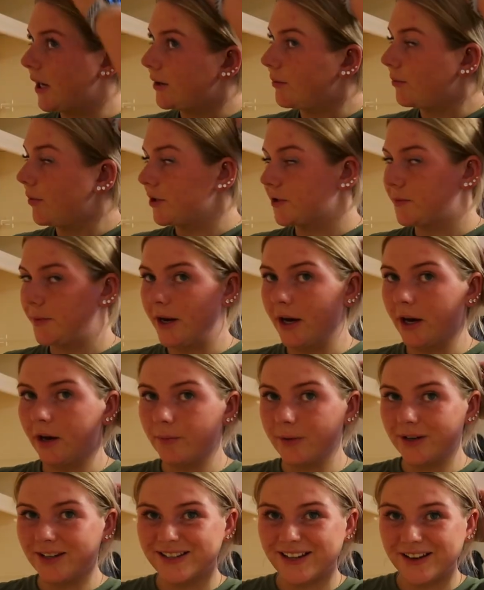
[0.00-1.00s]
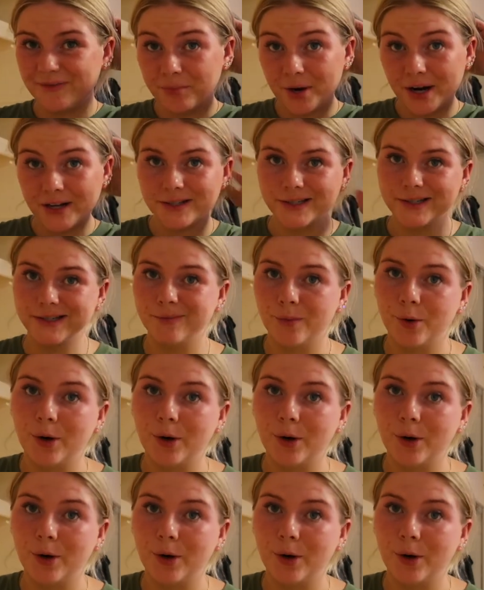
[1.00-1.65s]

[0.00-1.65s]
I didn't wash my hair because I had practice in the